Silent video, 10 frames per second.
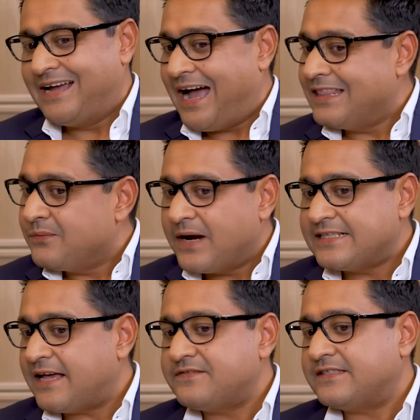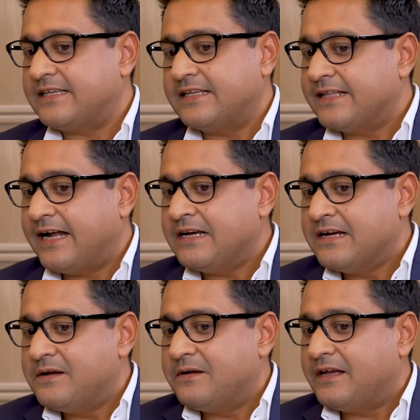Otherwise I've seen that
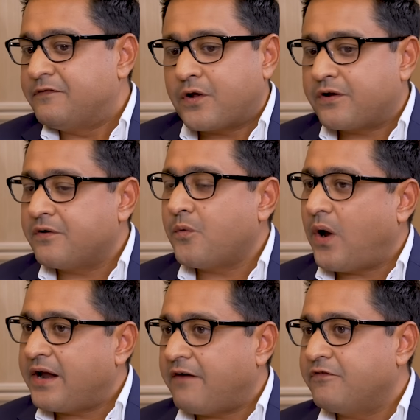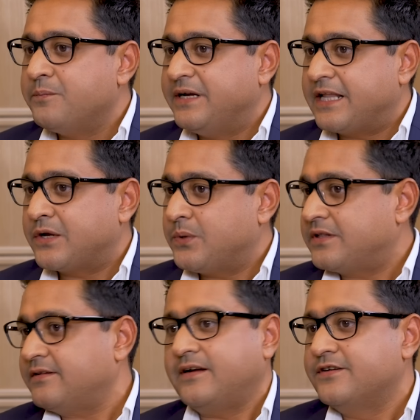if you're in a one hour meeting
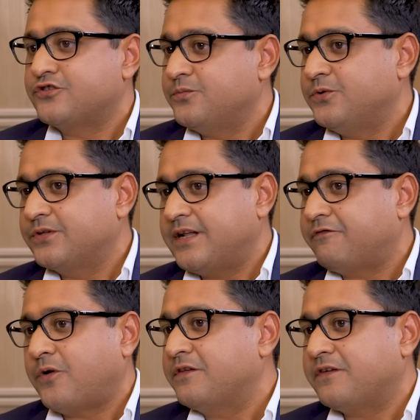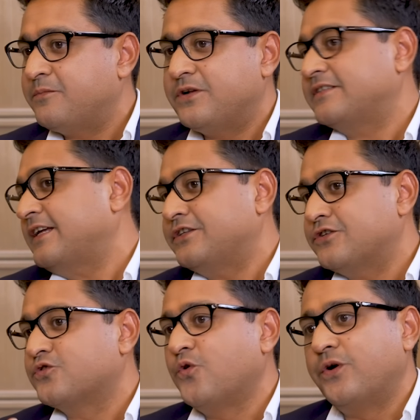with a distributor, then 45 minutes can
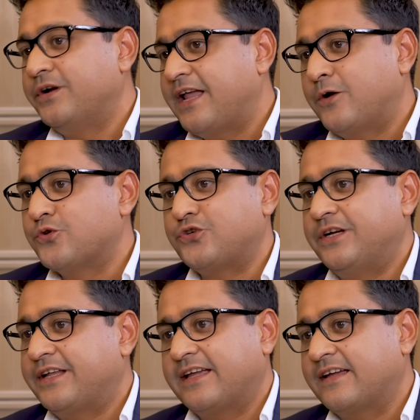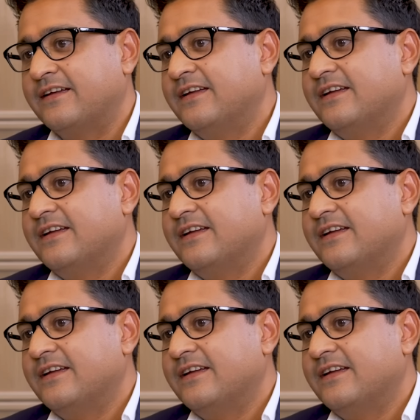just go in negotiating